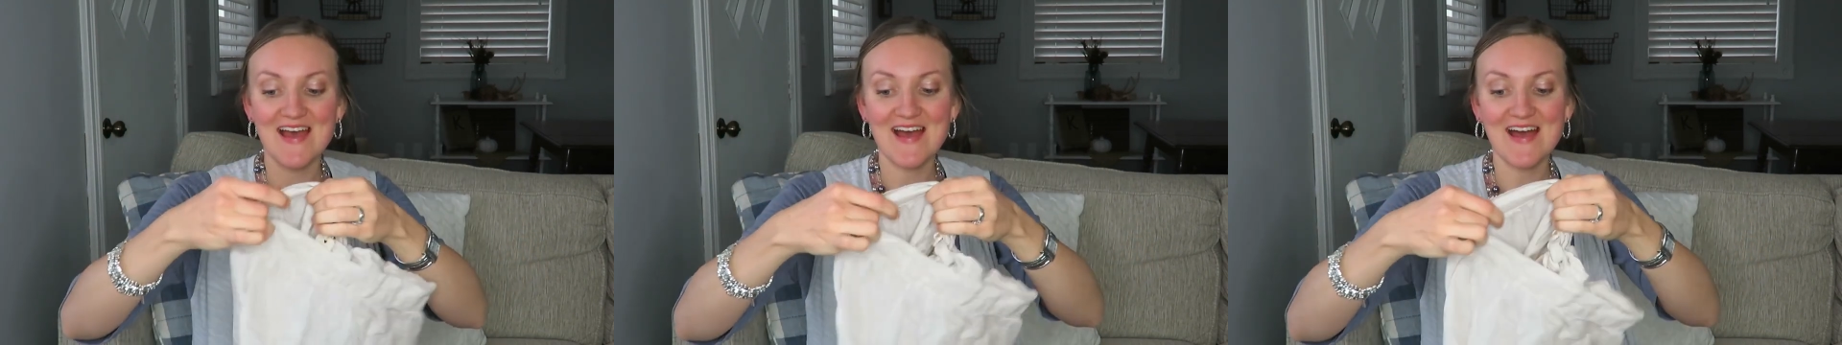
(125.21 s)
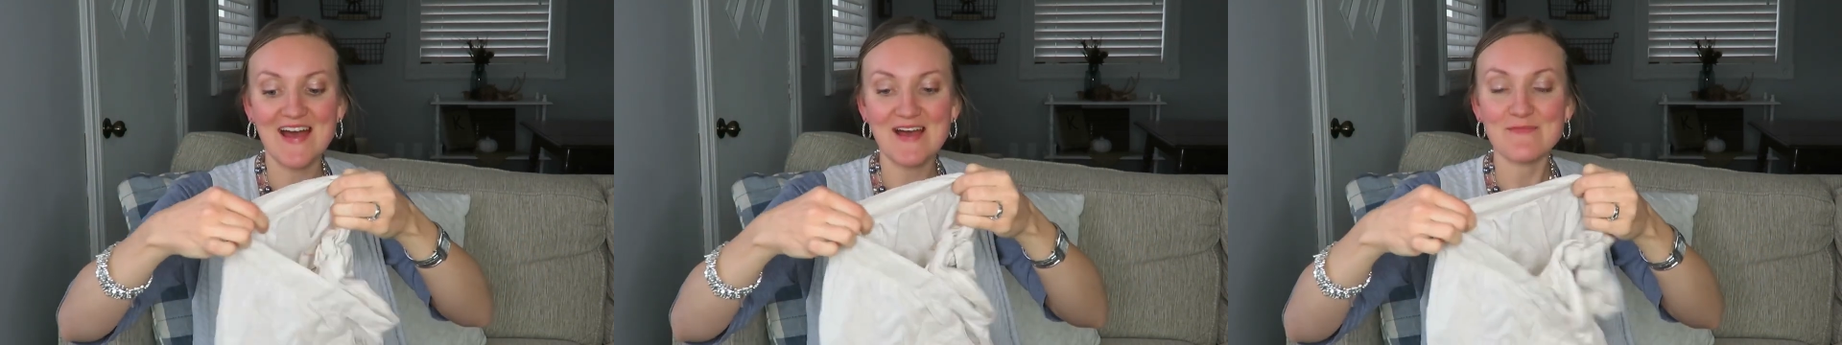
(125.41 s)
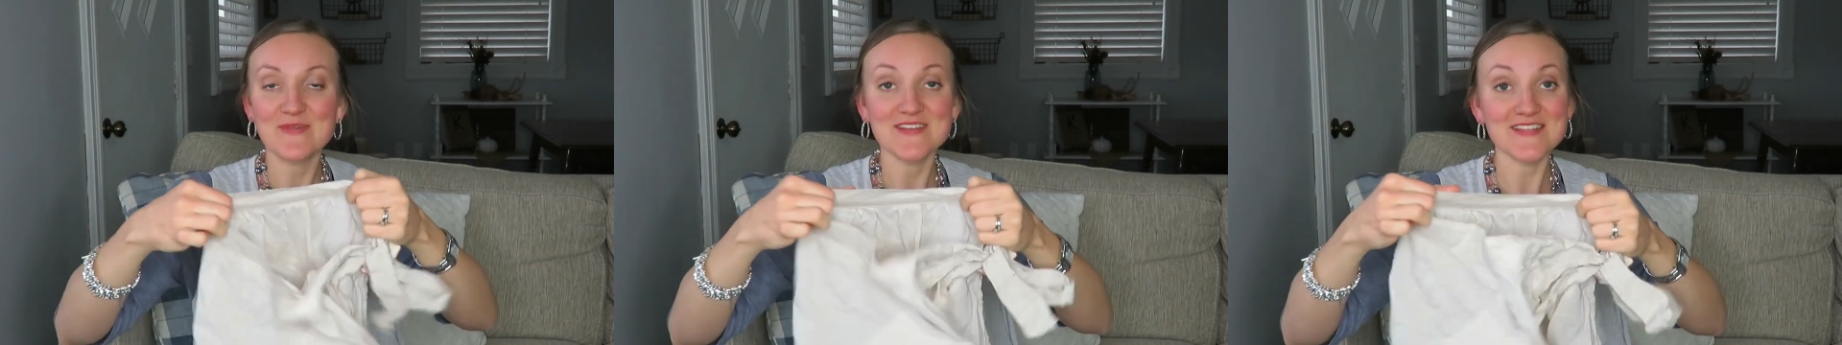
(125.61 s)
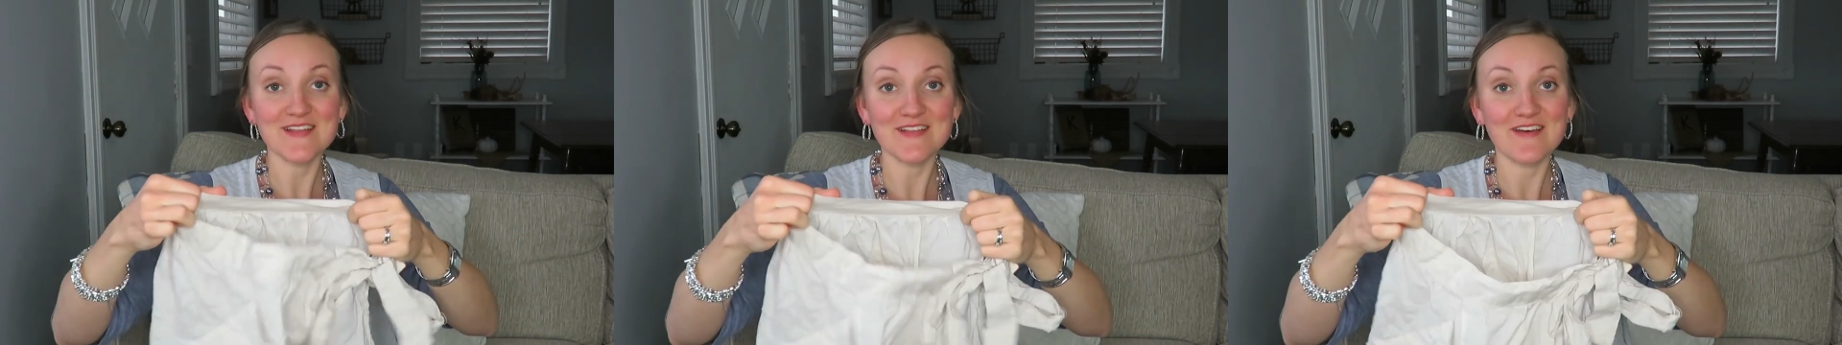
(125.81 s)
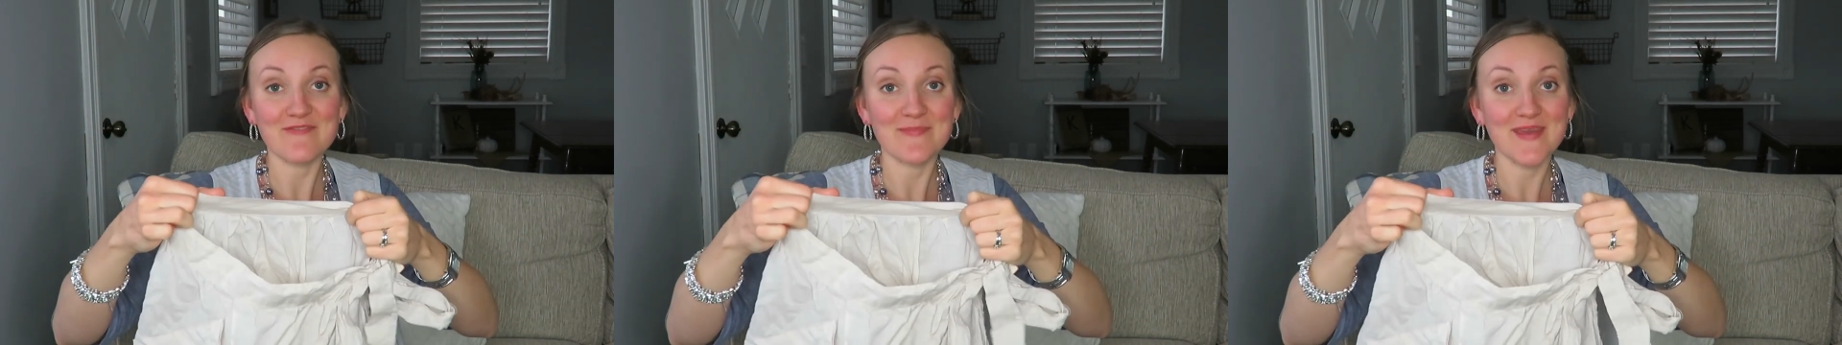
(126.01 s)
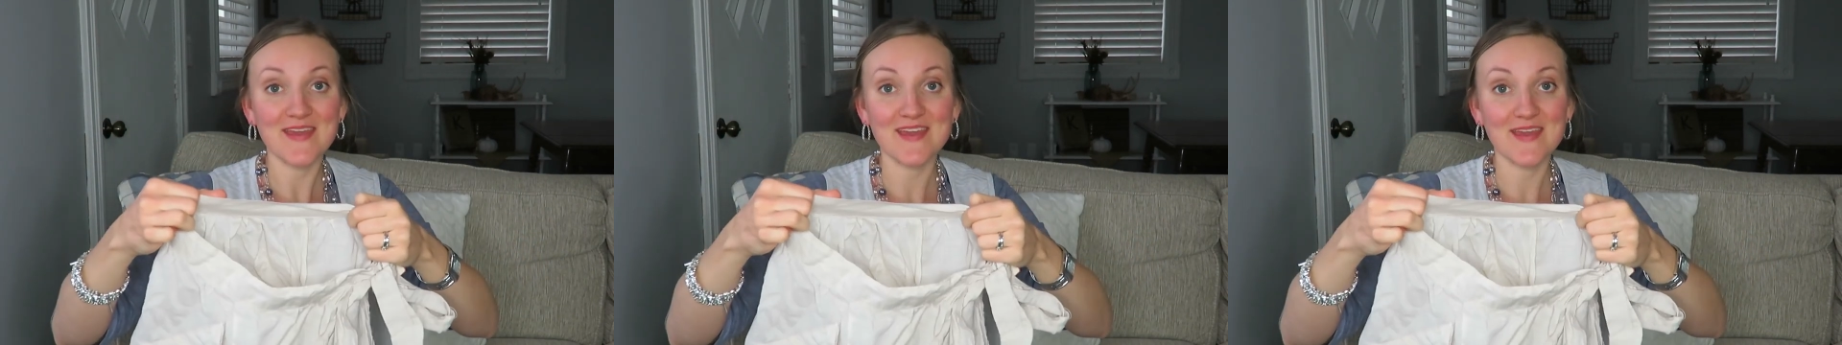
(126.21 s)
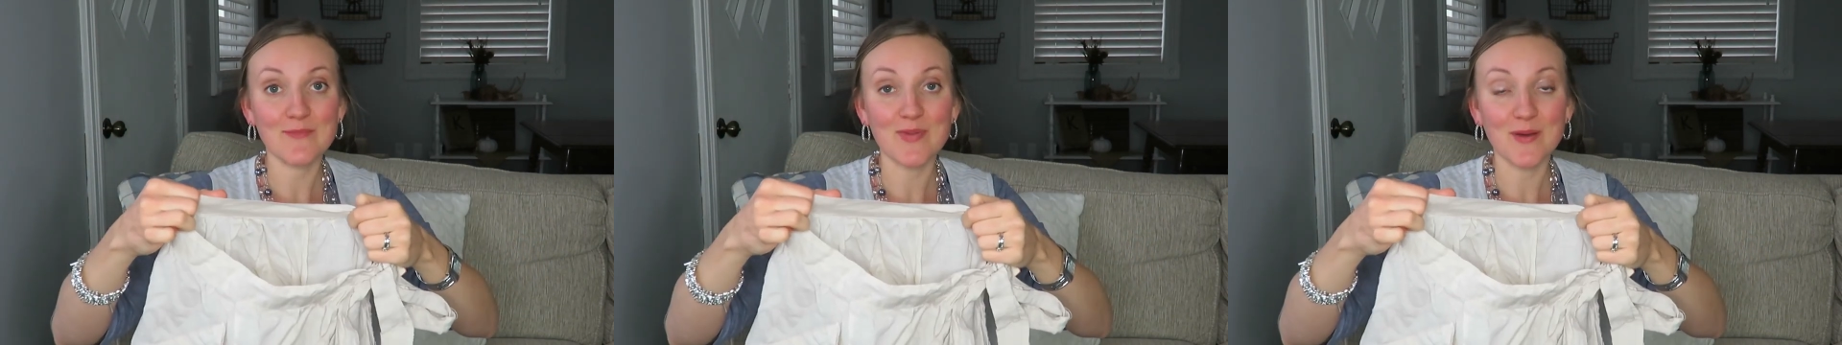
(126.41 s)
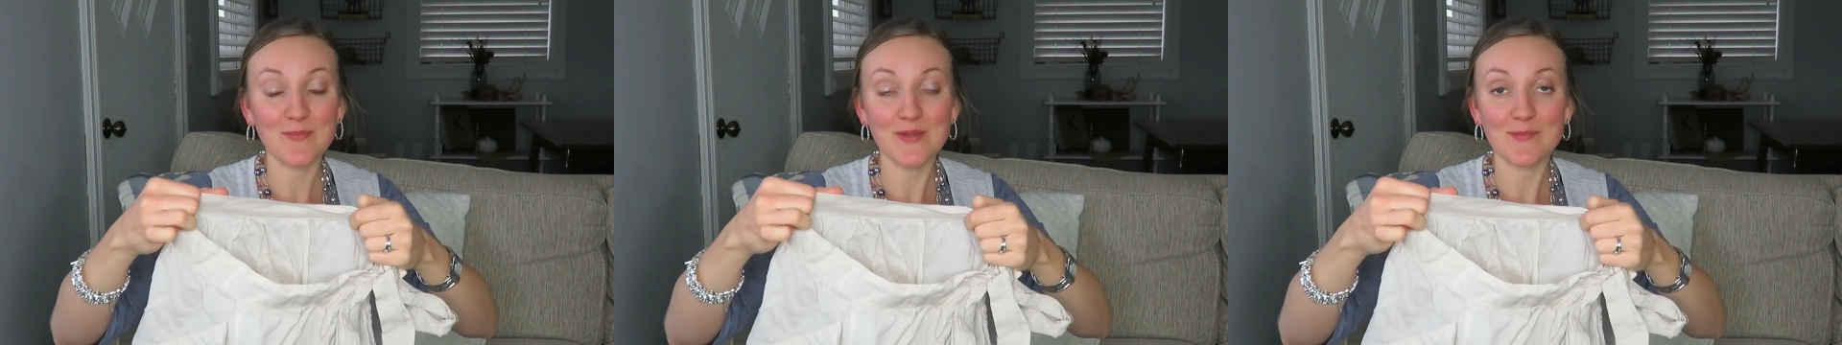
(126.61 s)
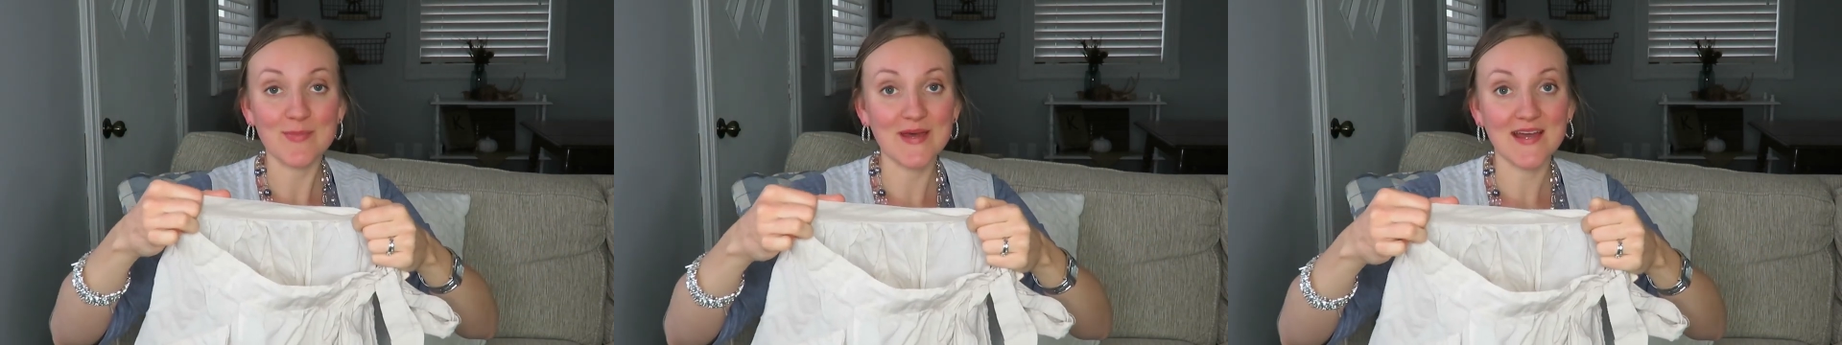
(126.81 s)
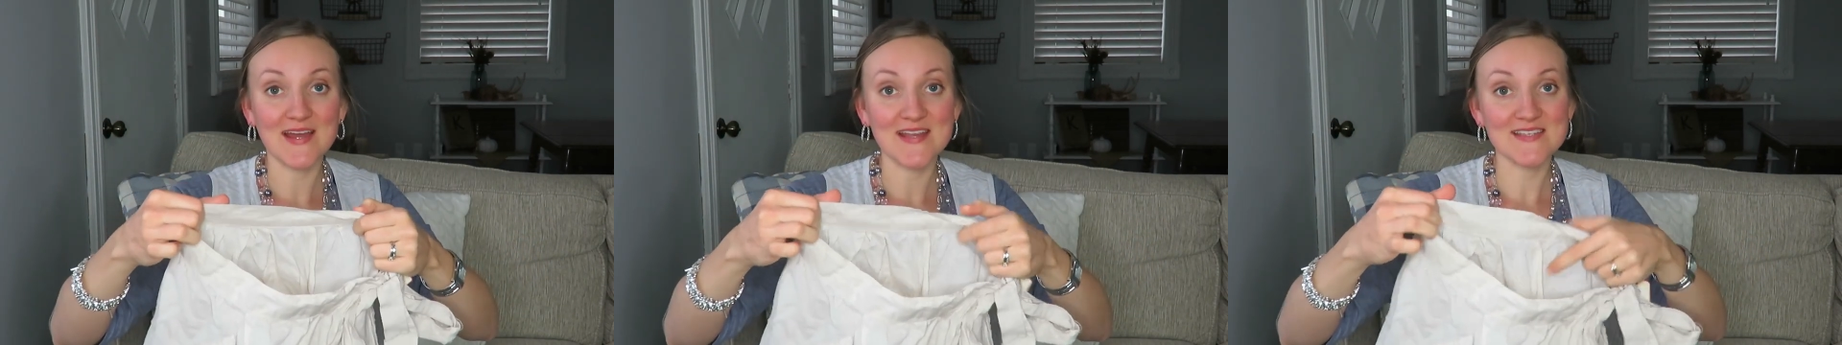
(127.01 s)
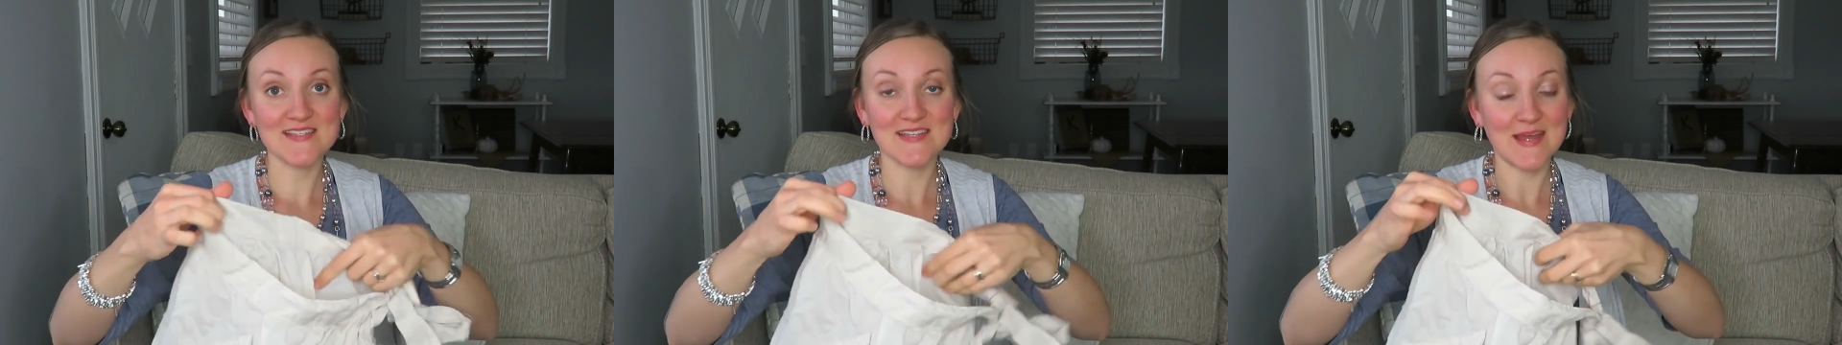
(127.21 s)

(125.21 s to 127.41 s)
because um, I love making pumpkin pies